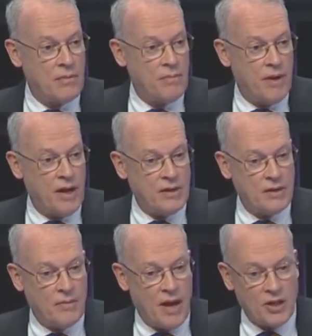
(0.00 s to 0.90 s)

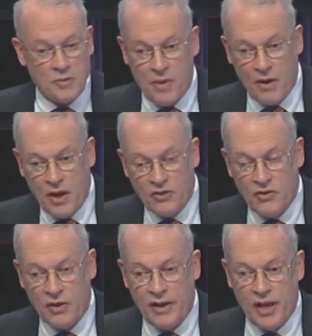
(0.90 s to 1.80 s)
but my experience for
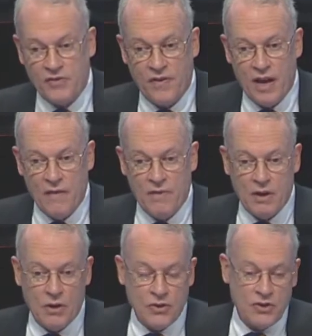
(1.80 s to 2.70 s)
the last 5
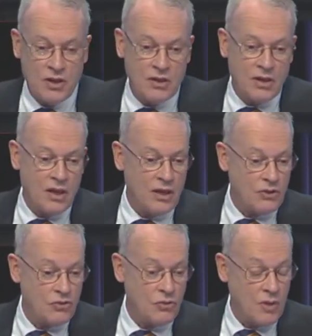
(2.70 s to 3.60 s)
years
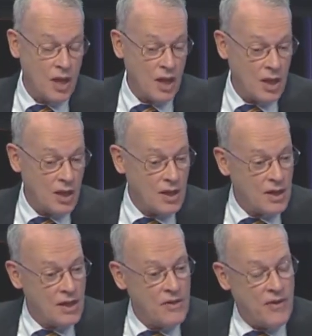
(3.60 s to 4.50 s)
indicates to me
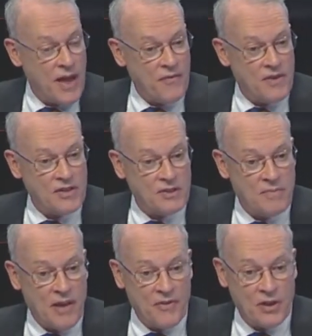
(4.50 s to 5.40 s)
that this
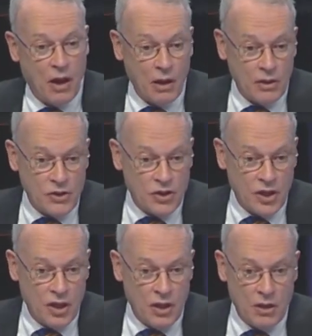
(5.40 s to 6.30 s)

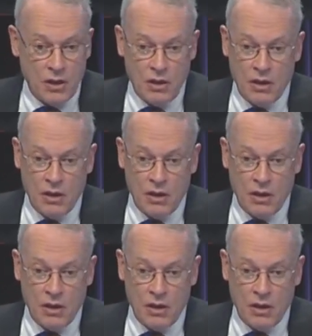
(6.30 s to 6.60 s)
methodology